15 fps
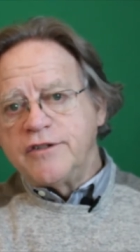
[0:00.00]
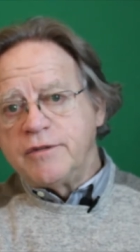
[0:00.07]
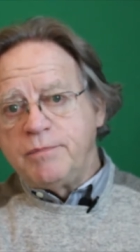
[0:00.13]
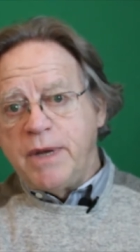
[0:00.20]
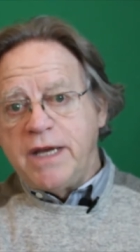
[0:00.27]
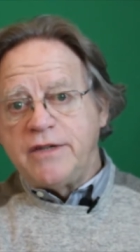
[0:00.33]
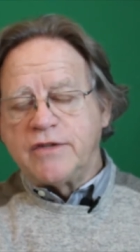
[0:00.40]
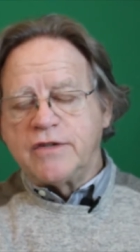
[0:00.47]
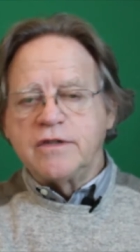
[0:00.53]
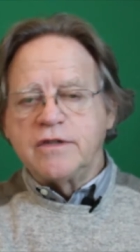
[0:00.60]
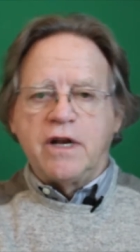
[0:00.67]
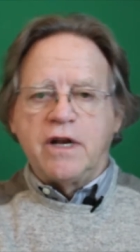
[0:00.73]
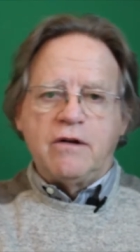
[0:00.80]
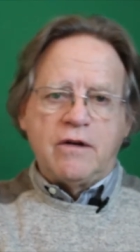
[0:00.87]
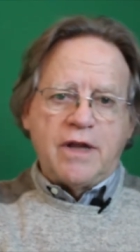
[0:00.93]
spaces.
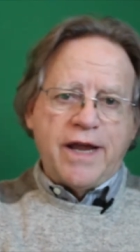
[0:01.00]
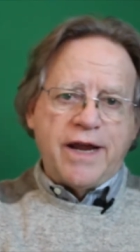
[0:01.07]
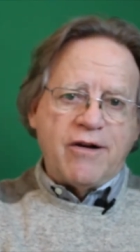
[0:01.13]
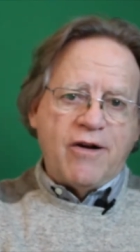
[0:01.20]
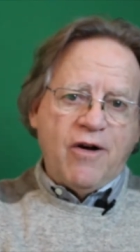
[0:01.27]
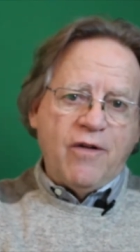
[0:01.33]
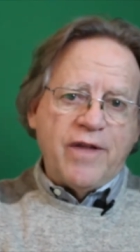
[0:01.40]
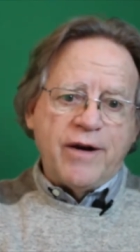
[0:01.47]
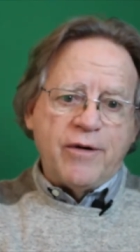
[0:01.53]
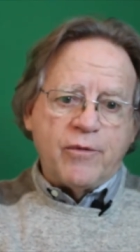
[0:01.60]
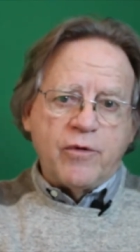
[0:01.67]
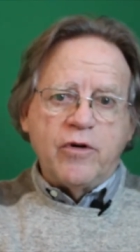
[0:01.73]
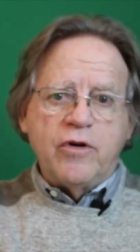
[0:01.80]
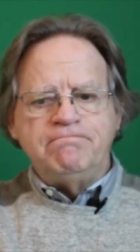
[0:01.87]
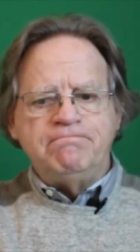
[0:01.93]
They don't like all that
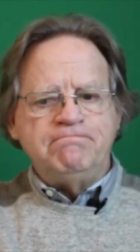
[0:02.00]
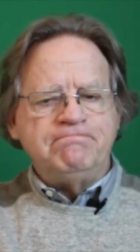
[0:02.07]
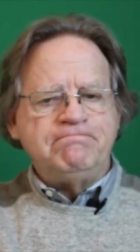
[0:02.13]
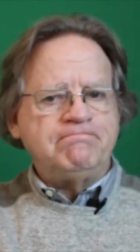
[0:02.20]
room.